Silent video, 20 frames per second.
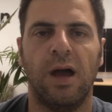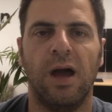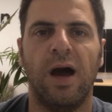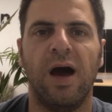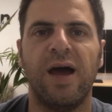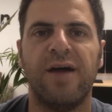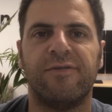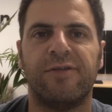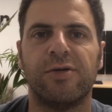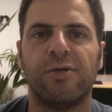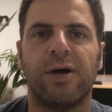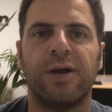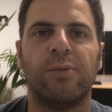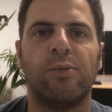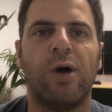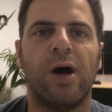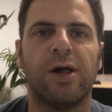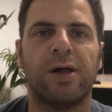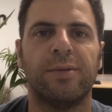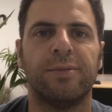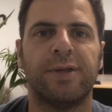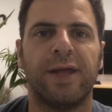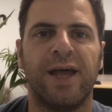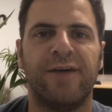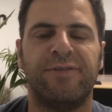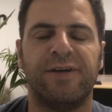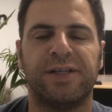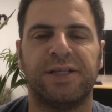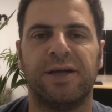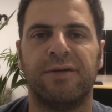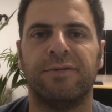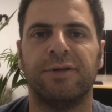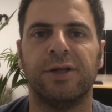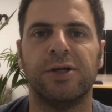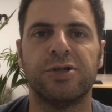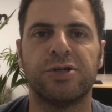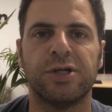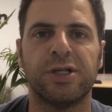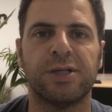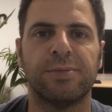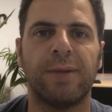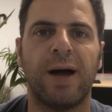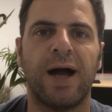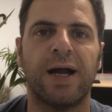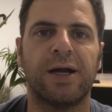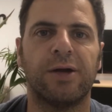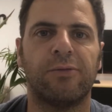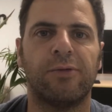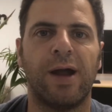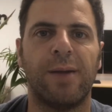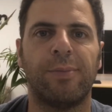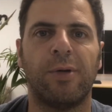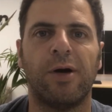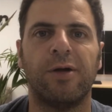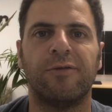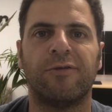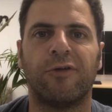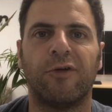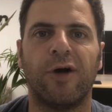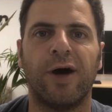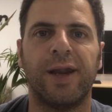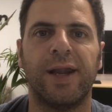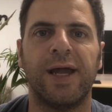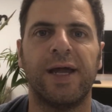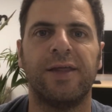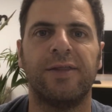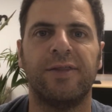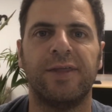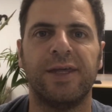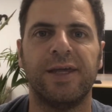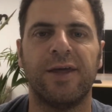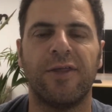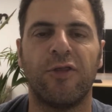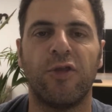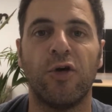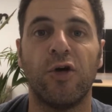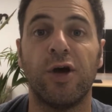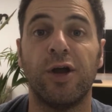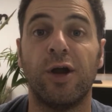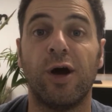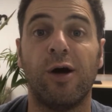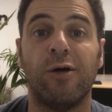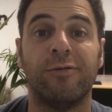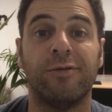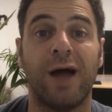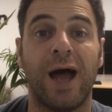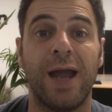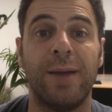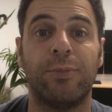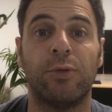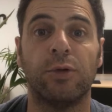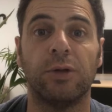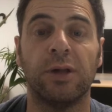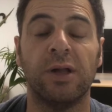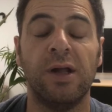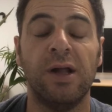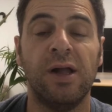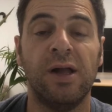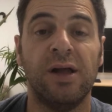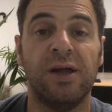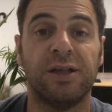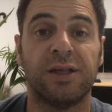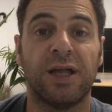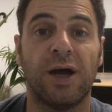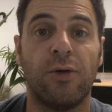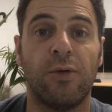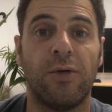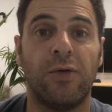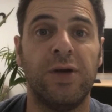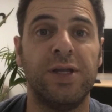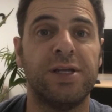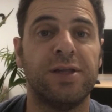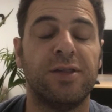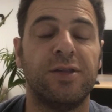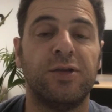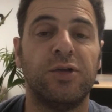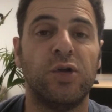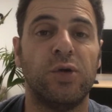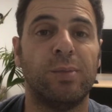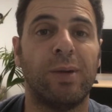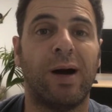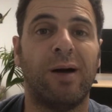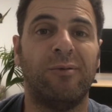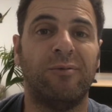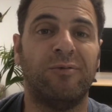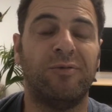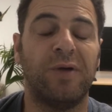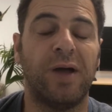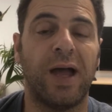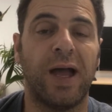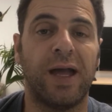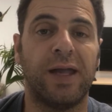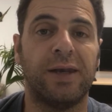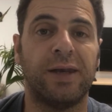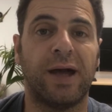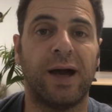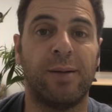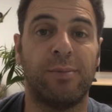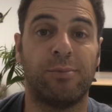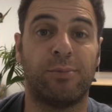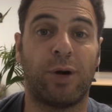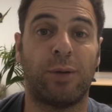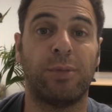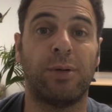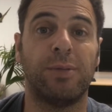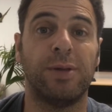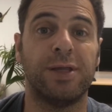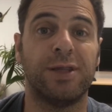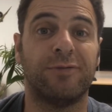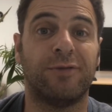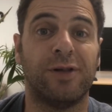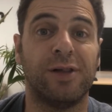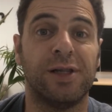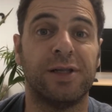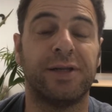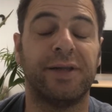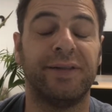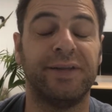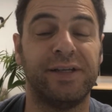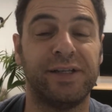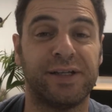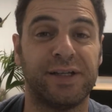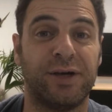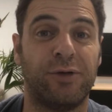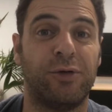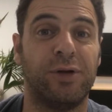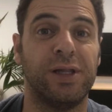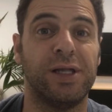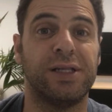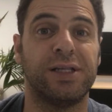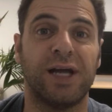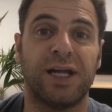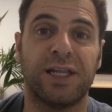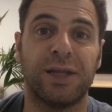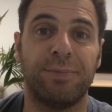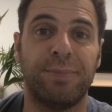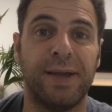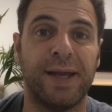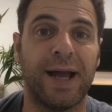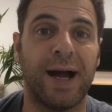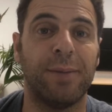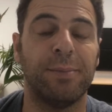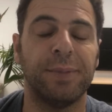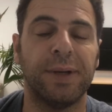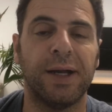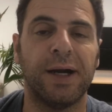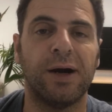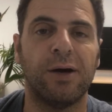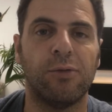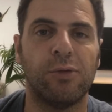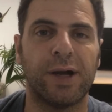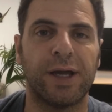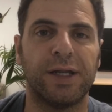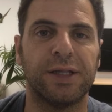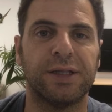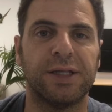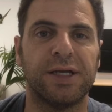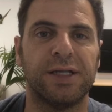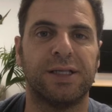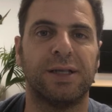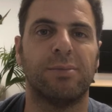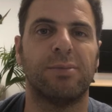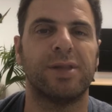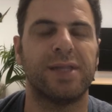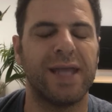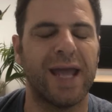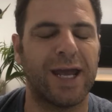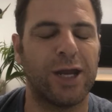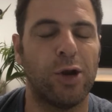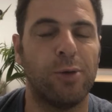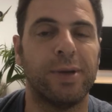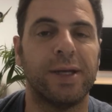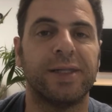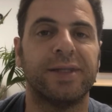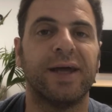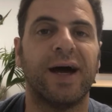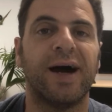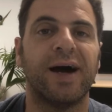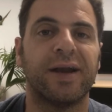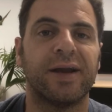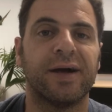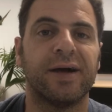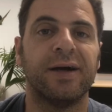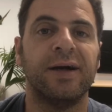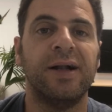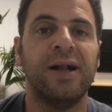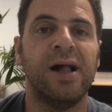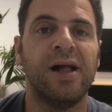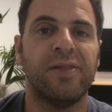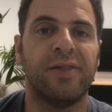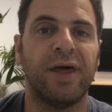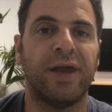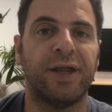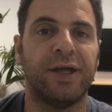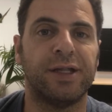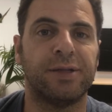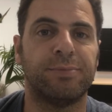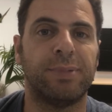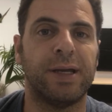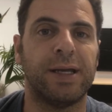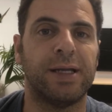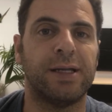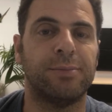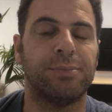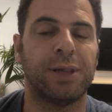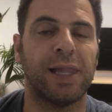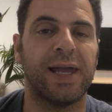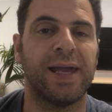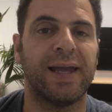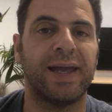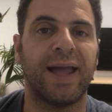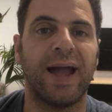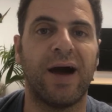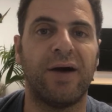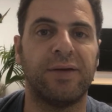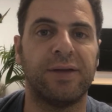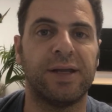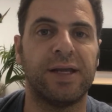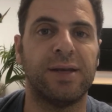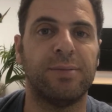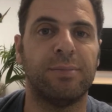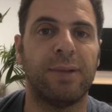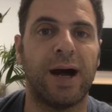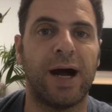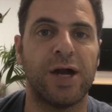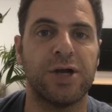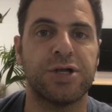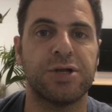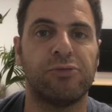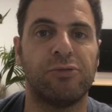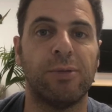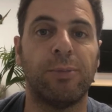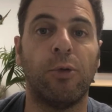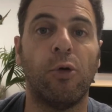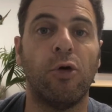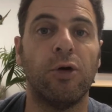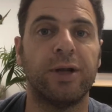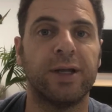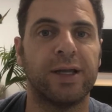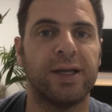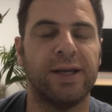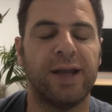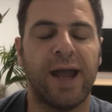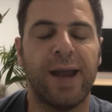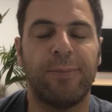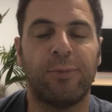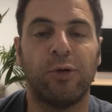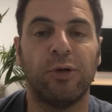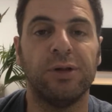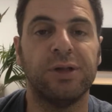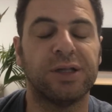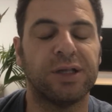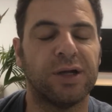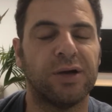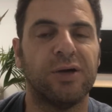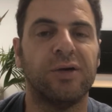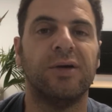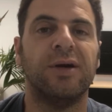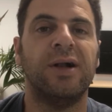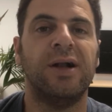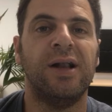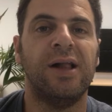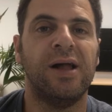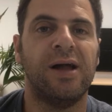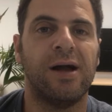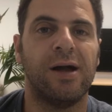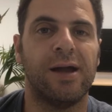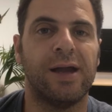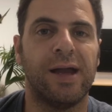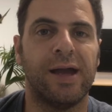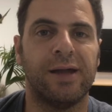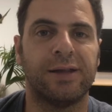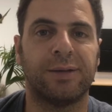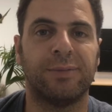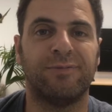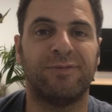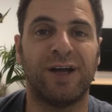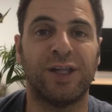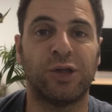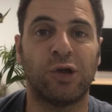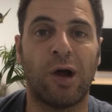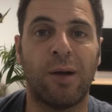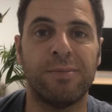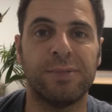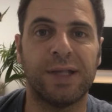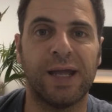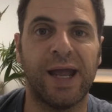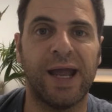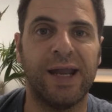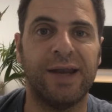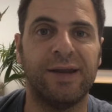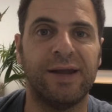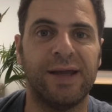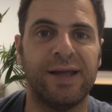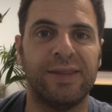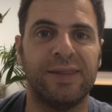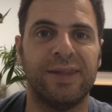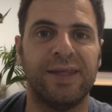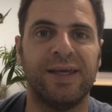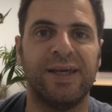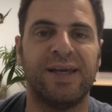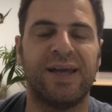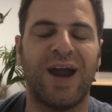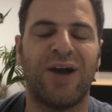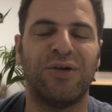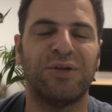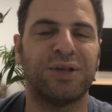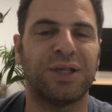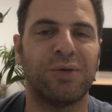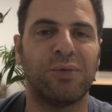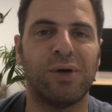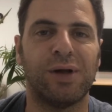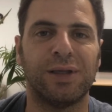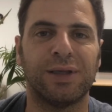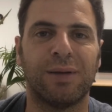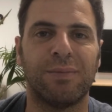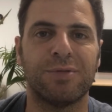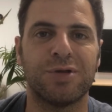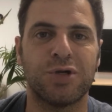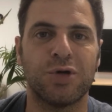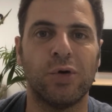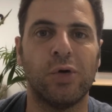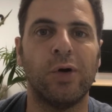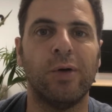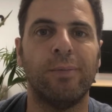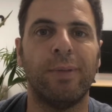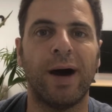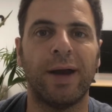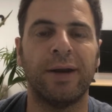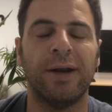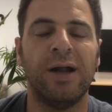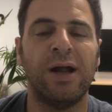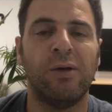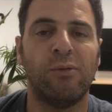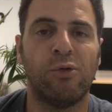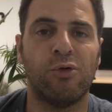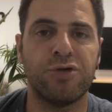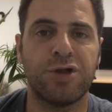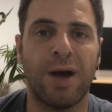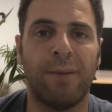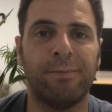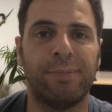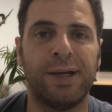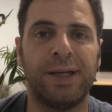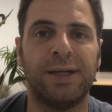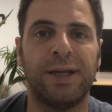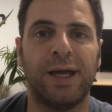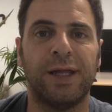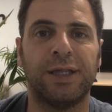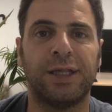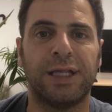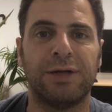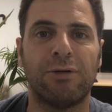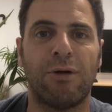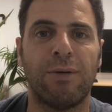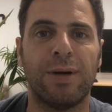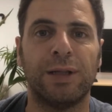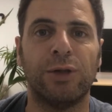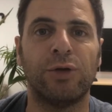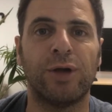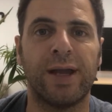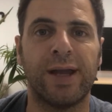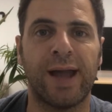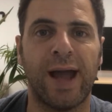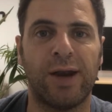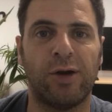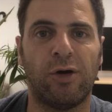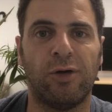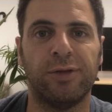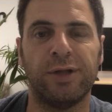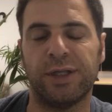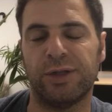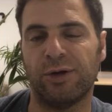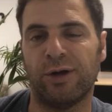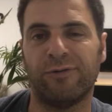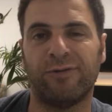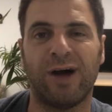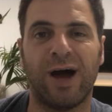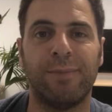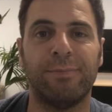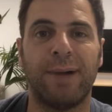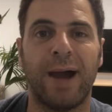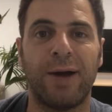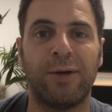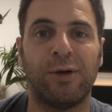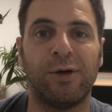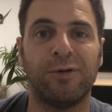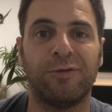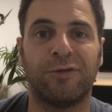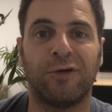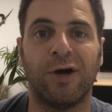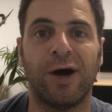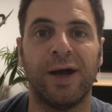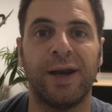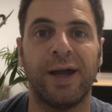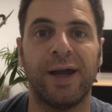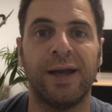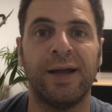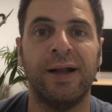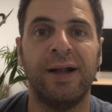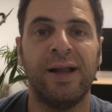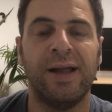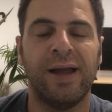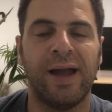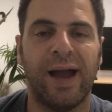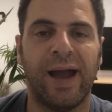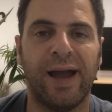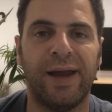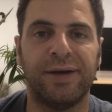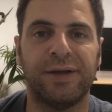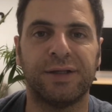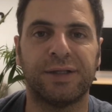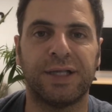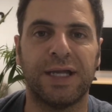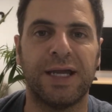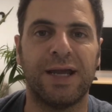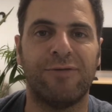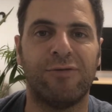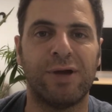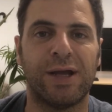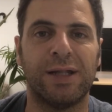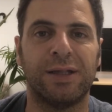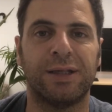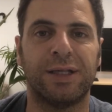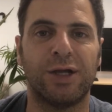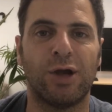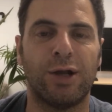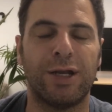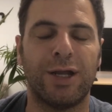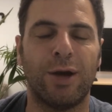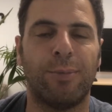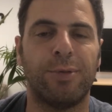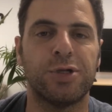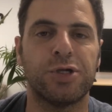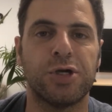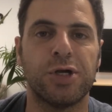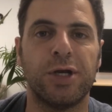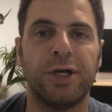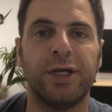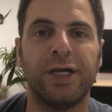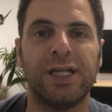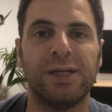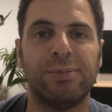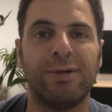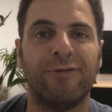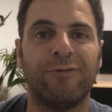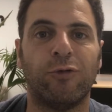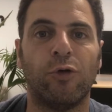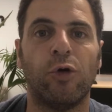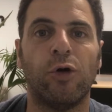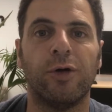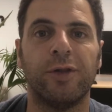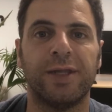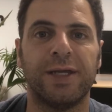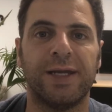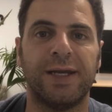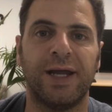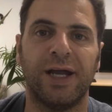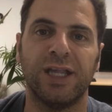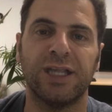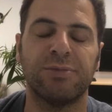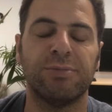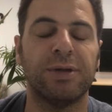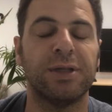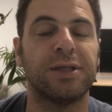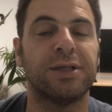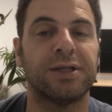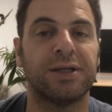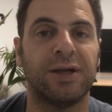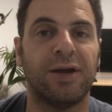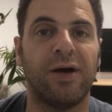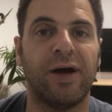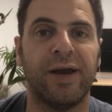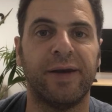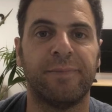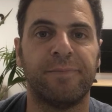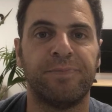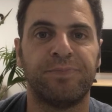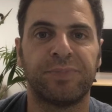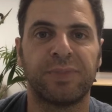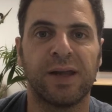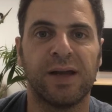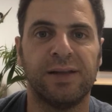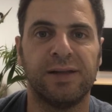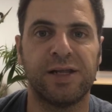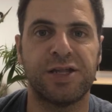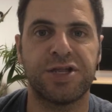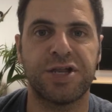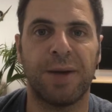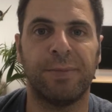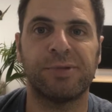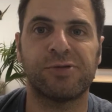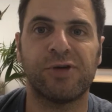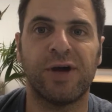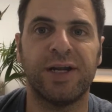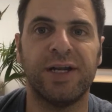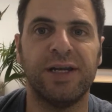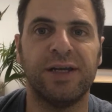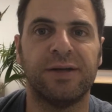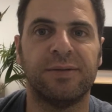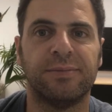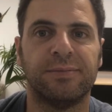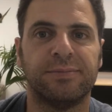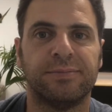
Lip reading: Hi everyone and welcome to FX Evolution's Market Wrap on Friday the 3rd of April. So we're into the new month and probably the volatility is going to really start to pick up now. We're going to see some of the economic data that has been playing out in March reporting in April. So yeah, some fun times ahead in the currency world, I'm sure. But we'll jump in and see what we're looking at on this non-farm payroll Friday and see if we can see any opportunities before the announcements tonight. Let's jump straight in.